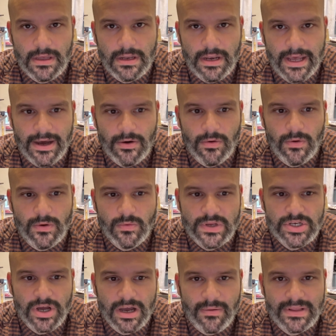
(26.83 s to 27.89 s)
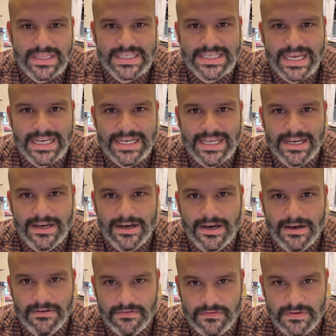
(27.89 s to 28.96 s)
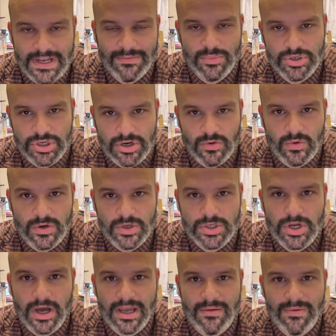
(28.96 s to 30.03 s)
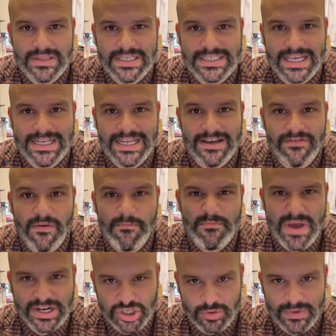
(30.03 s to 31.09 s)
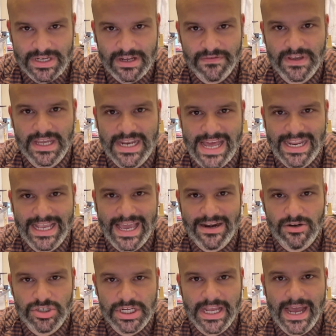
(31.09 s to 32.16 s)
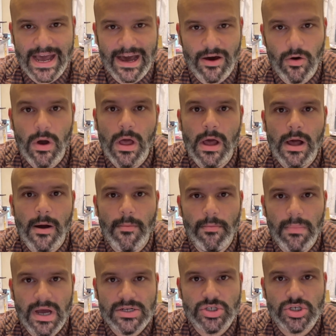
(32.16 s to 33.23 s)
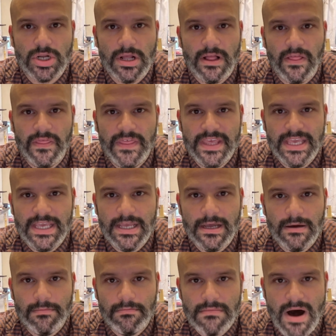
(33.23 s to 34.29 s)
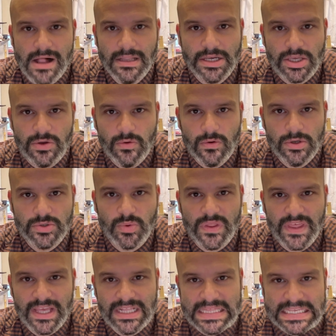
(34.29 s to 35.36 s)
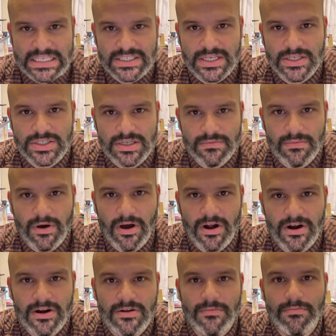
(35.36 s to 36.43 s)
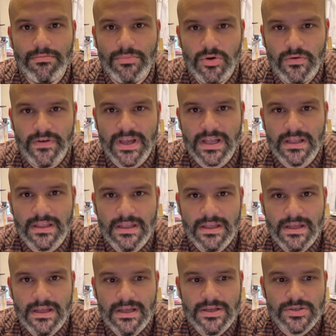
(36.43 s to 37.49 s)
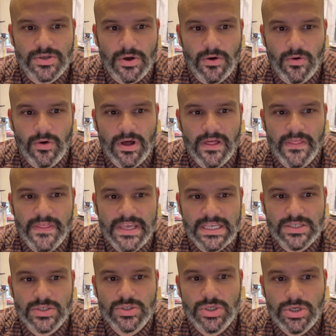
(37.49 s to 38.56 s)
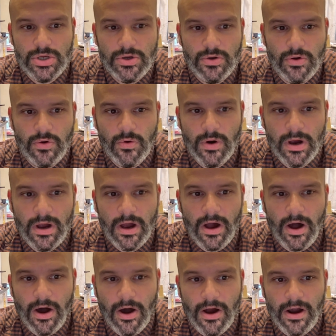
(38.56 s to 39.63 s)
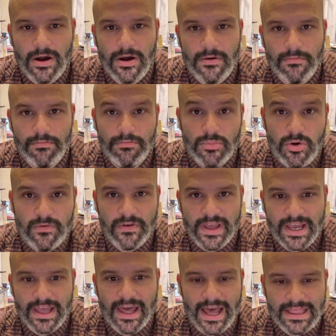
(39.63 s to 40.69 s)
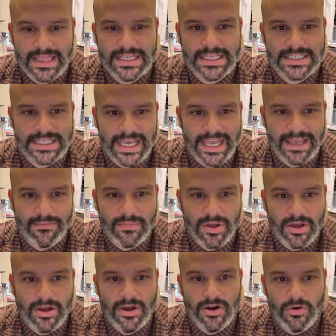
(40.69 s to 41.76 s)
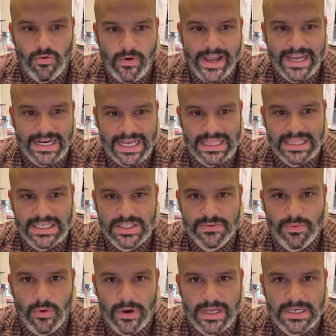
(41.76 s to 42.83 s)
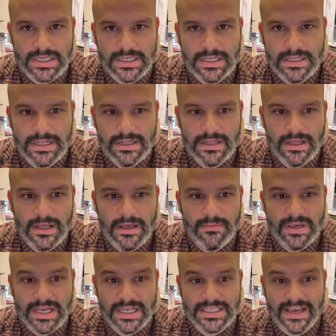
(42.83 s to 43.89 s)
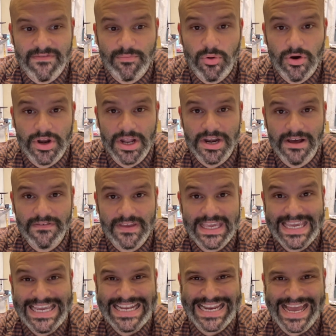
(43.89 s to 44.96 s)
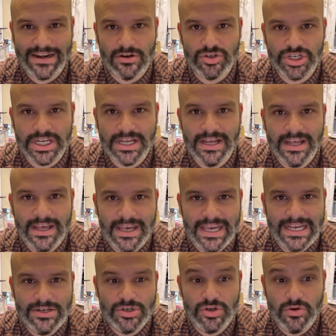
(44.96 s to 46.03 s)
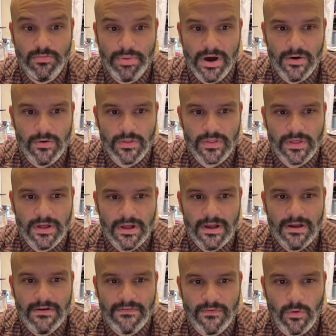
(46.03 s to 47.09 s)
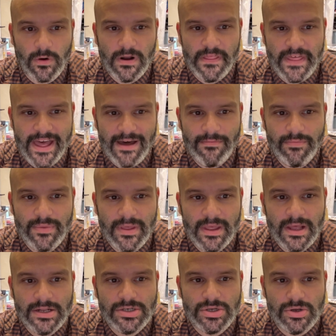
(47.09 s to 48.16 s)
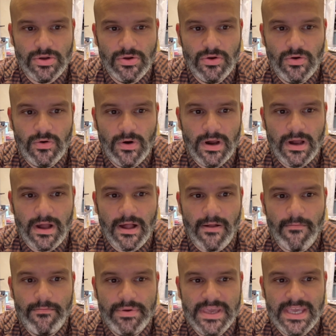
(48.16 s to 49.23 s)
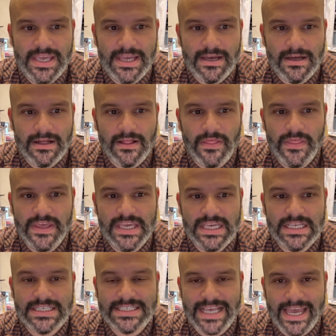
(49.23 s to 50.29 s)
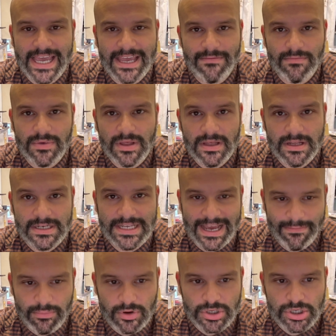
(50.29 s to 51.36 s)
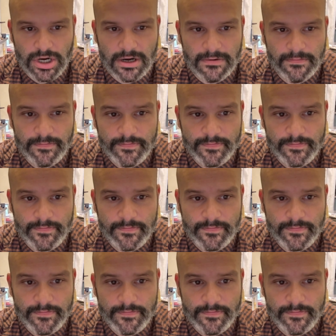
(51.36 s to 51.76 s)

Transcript: Now, when we talk about this idea of temperature, we're talking about this idea of a measurement of kinetic energy, how much the molecules within the system are moving. So these two are moving at the same rate at this point because I've put enough heat energy into both for them to be the same temperature.